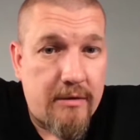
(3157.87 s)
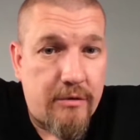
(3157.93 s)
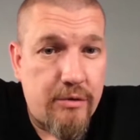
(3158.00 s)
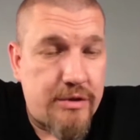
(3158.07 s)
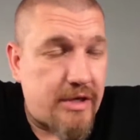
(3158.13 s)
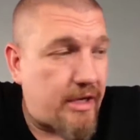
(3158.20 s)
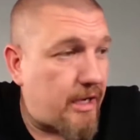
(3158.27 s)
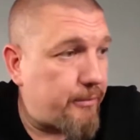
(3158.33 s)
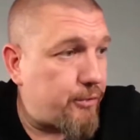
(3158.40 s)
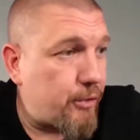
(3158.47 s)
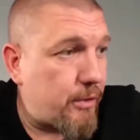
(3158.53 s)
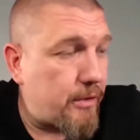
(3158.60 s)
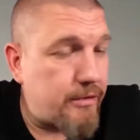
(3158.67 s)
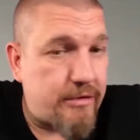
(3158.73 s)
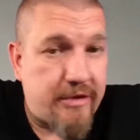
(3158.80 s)
sign up to
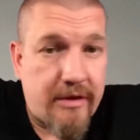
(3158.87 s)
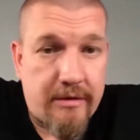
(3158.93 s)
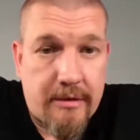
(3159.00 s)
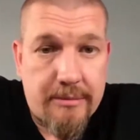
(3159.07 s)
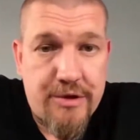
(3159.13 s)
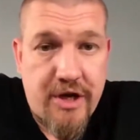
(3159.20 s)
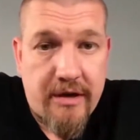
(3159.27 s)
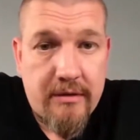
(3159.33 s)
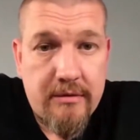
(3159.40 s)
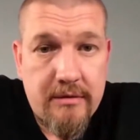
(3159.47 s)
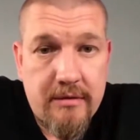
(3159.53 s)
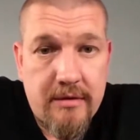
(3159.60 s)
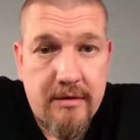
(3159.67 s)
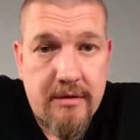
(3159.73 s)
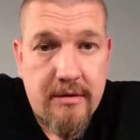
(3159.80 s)
our Telegram
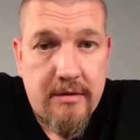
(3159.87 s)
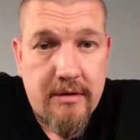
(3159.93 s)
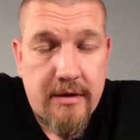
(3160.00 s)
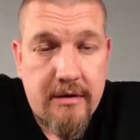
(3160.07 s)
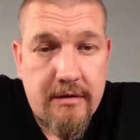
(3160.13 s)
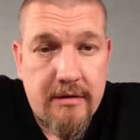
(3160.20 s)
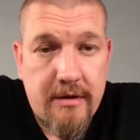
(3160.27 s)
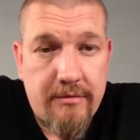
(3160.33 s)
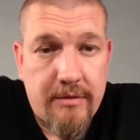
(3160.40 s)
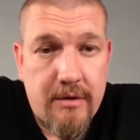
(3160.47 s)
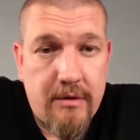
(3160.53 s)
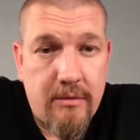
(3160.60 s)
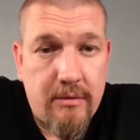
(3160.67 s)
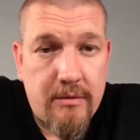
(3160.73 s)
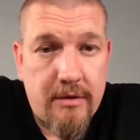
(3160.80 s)
channel, and
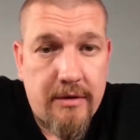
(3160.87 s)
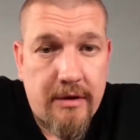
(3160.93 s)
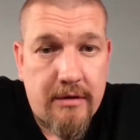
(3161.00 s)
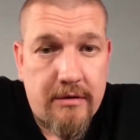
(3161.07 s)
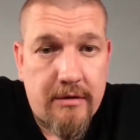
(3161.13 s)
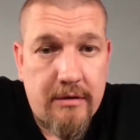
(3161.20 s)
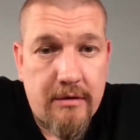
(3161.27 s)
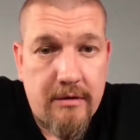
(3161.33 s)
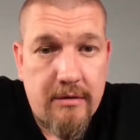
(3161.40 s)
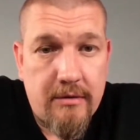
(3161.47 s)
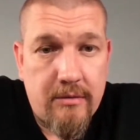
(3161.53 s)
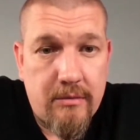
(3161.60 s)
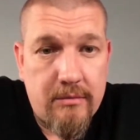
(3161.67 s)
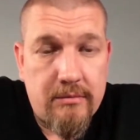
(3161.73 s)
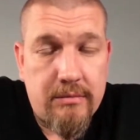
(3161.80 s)
everything that
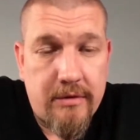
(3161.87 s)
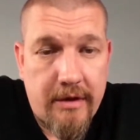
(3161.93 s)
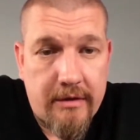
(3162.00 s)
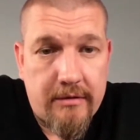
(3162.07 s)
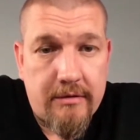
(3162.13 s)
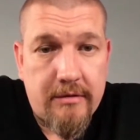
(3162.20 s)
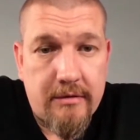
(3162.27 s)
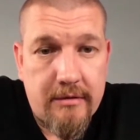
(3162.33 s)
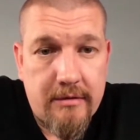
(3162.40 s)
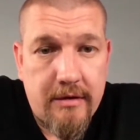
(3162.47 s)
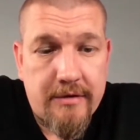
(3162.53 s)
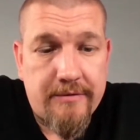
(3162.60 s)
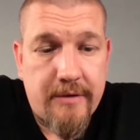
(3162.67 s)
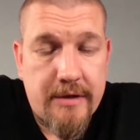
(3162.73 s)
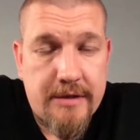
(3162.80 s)

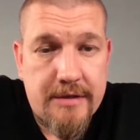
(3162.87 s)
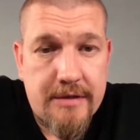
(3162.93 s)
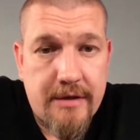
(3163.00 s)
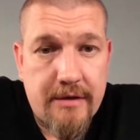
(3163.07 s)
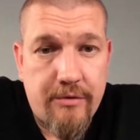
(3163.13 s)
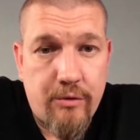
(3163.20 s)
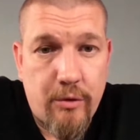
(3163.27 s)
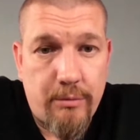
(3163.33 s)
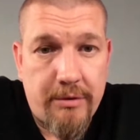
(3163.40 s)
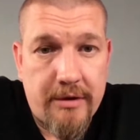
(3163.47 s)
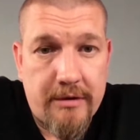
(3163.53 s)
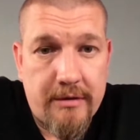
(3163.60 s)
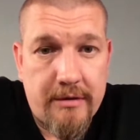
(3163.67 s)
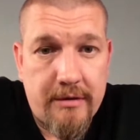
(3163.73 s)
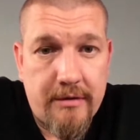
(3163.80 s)
as far as airdrop
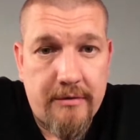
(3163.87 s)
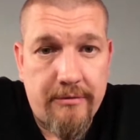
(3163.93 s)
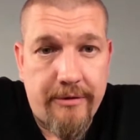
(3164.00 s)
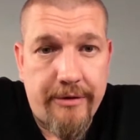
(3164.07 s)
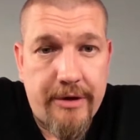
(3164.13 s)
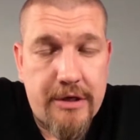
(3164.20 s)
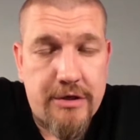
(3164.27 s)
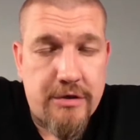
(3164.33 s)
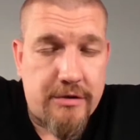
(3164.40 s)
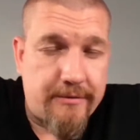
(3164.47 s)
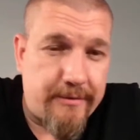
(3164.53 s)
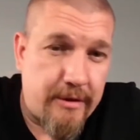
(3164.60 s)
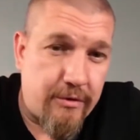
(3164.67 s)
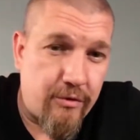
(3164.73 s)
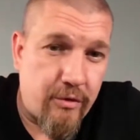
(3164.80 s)
and variations of
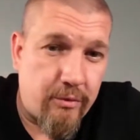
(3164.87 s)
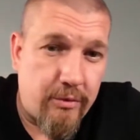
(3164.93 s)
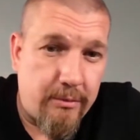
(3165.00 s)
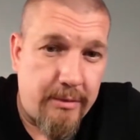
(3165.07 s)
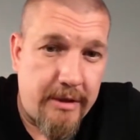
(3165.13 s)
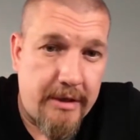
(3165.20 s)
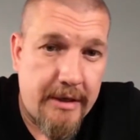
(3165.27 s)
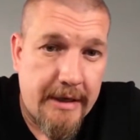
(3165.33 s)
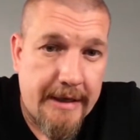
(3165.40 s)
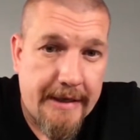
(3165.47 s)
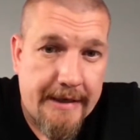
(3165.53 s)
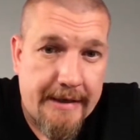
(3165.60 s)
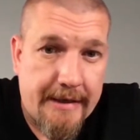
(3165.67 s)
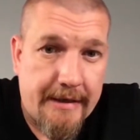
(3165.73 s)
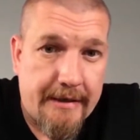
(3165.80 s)
airdrop
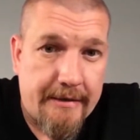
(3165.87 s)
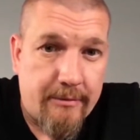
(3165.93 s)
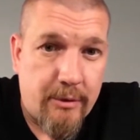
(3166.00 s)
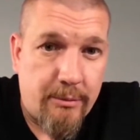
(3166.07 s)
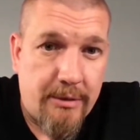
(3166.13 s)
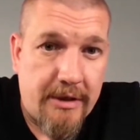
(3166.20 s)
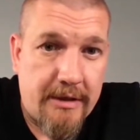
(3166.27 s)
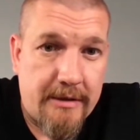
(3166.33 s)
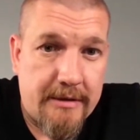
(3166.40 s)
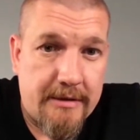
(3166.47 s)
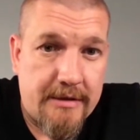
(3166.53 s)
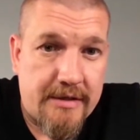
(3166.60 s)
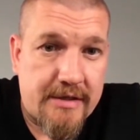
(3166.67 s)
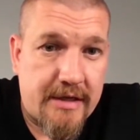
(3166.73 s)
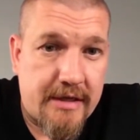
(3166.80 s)
will be
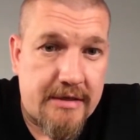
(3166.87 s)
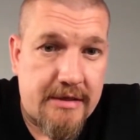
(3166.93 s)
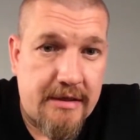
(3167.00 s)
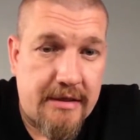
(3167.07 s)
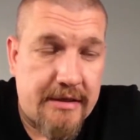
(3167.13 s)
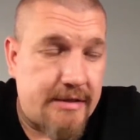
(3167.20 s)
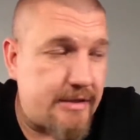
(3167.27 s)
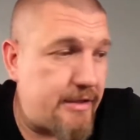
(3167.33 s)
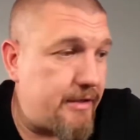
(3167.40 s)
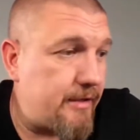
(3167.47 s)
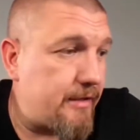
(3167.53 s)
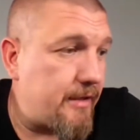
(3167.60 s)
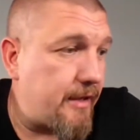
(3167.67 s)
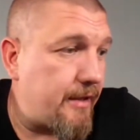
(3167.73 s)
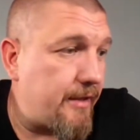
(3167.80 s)
discussed and
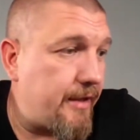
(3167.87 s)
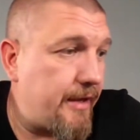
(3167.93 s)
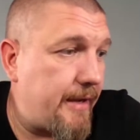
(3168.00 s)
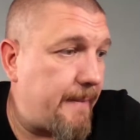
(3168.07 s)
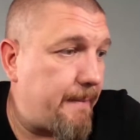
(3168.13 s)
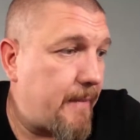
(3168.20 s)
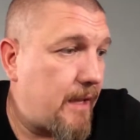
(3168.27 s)
considered there.